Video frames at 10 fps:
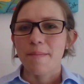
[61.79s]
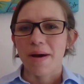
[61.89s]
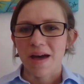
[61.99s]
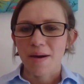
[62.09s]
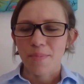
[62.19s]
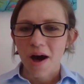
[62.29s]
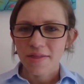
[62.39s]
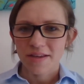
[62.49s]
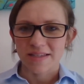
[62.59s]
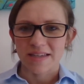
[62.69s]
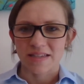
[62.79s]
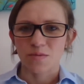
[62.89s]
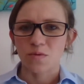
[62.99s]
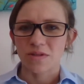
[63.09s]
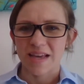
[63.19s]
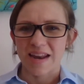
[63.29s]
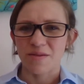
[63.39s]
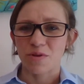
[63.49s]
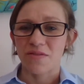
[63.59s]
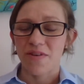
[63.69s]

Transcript: my hypothesis was that it would